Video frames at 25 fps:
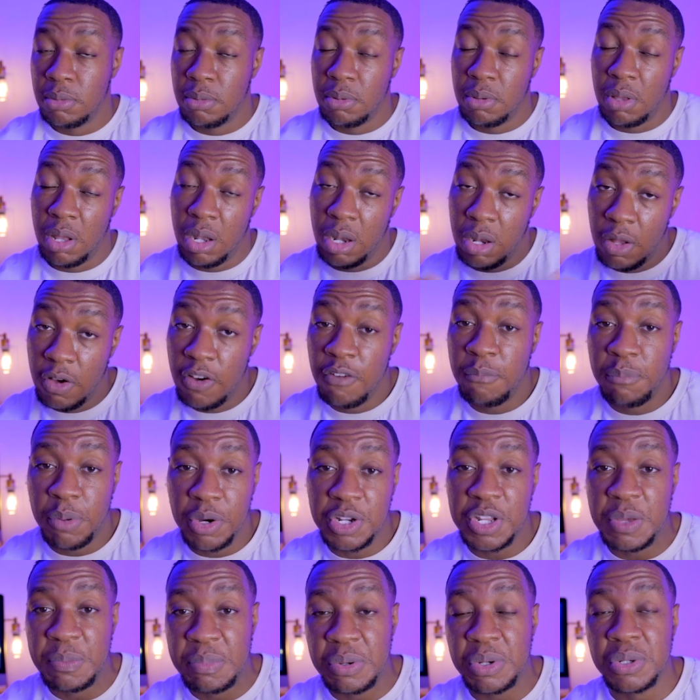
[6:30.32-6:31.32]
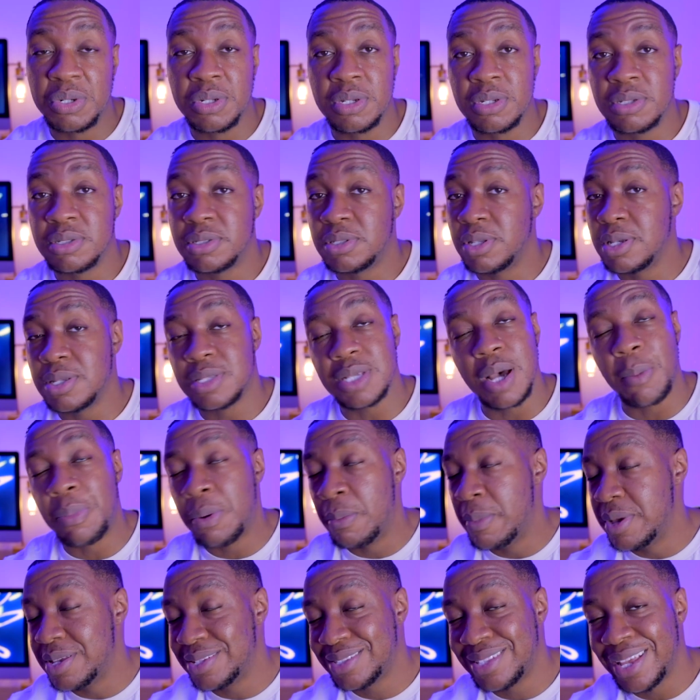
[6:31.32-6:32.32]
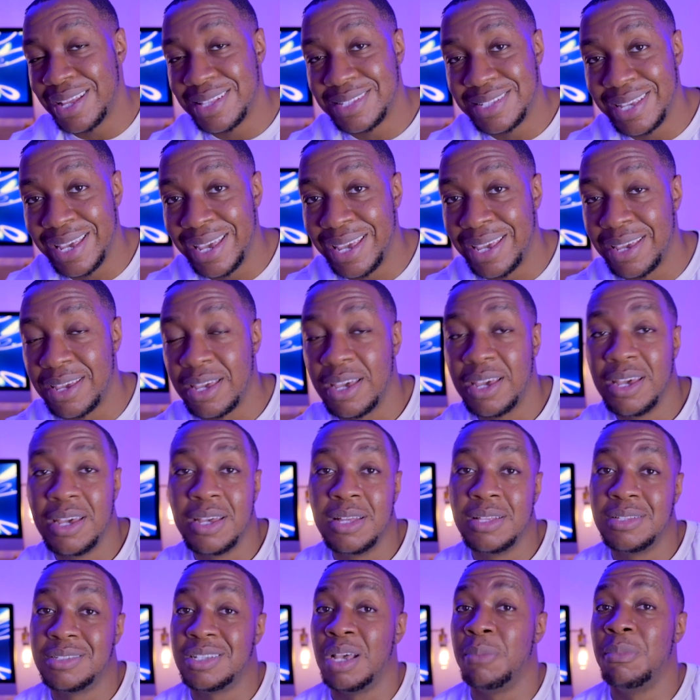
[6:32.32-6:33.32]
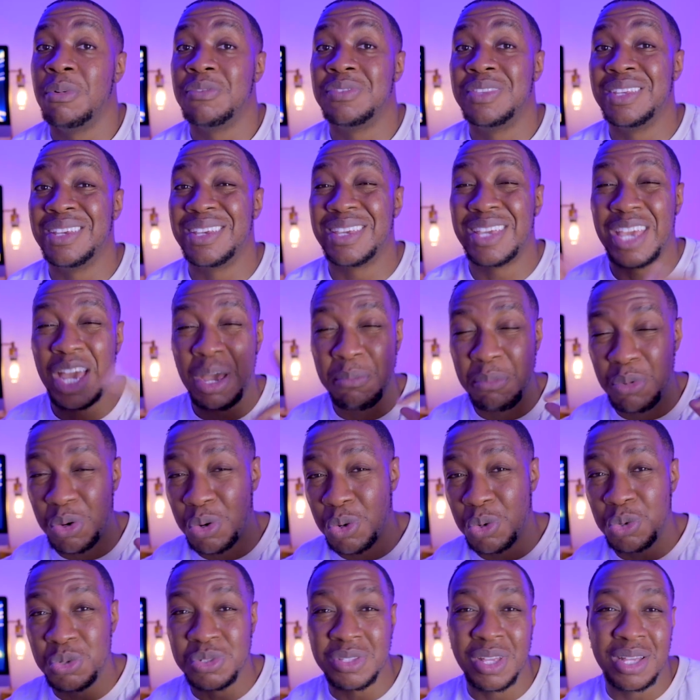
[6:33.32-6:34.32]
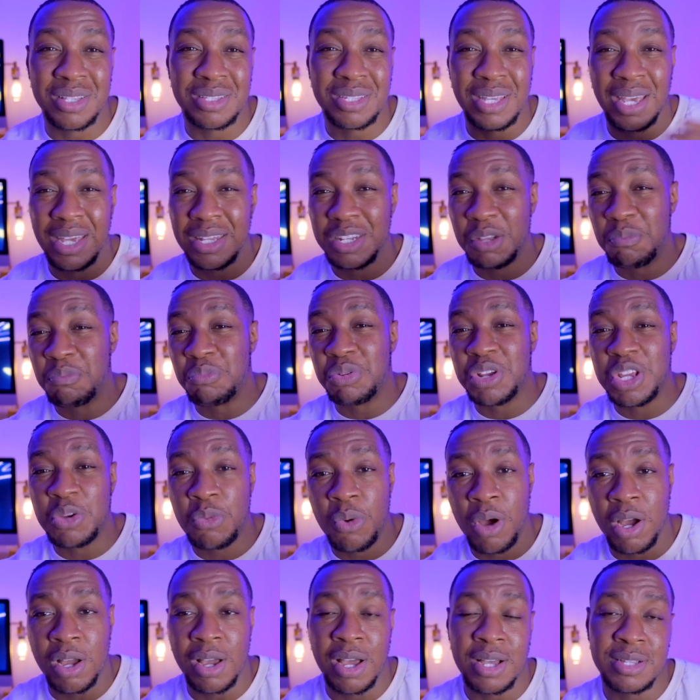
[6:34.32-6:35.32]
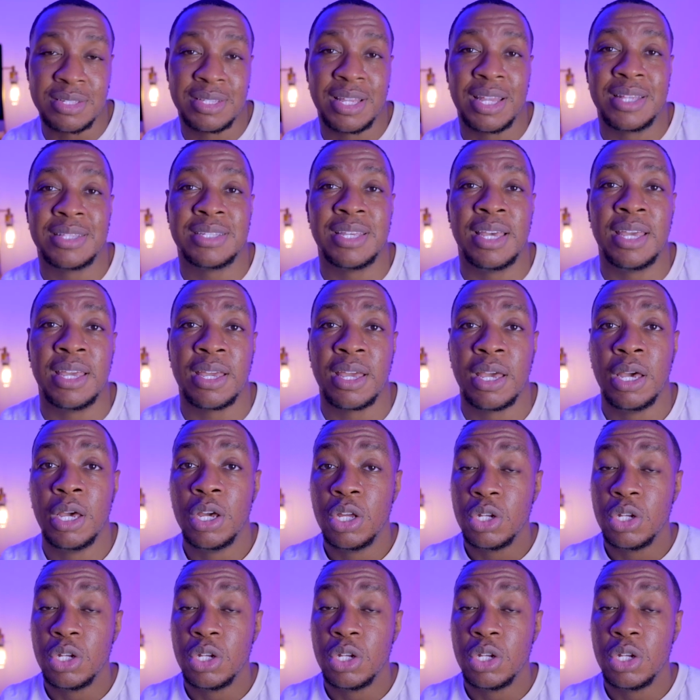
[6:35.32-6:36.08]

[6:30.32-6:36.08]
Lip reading: a lot of bodybuilders, the supplements they take, some of the chemicals they take, the pre-workouts they take,